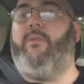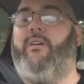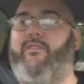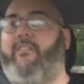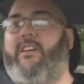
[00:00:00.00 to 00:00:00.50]

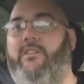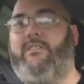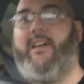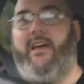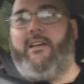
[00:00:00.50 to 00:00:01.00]
but a very
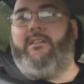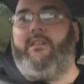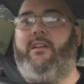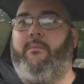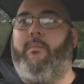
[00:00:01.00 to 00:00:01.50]
good
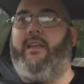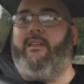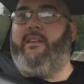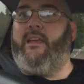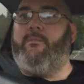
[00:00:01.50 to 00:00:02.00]

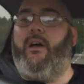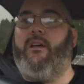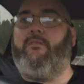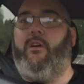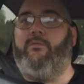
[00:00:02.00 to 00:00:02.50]

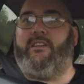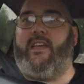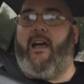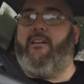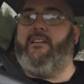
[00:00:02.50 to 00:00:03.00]
neighbour owns a
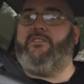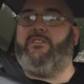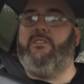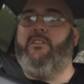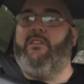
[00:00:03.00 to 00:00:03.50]

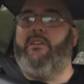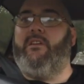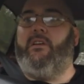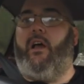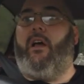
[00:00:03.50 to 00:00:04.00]
garage
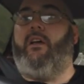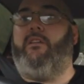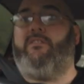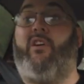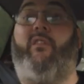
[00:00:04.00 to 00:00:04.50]

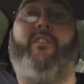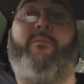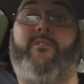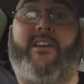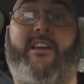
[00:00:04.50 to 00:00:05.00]
and has
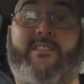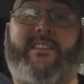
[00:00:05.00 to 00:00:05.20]
offered to